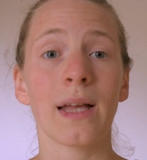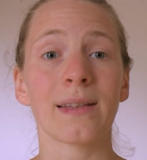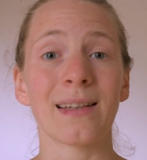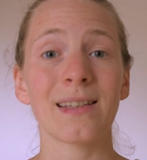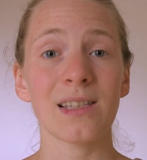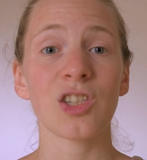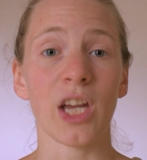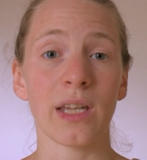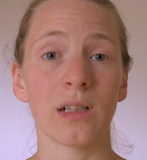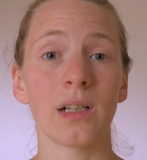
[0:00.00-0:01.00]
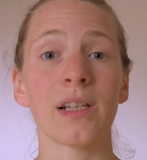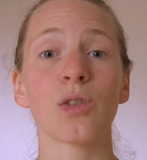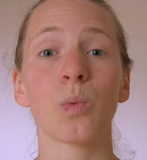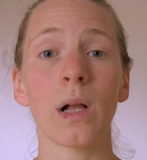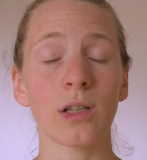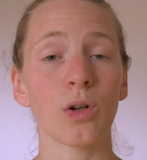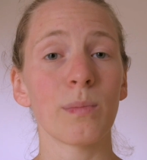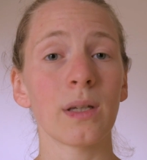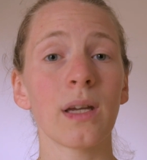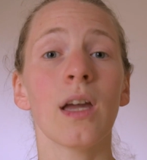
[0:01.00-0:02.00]
that this channel is
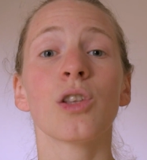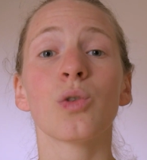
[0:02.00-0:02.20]
welcoming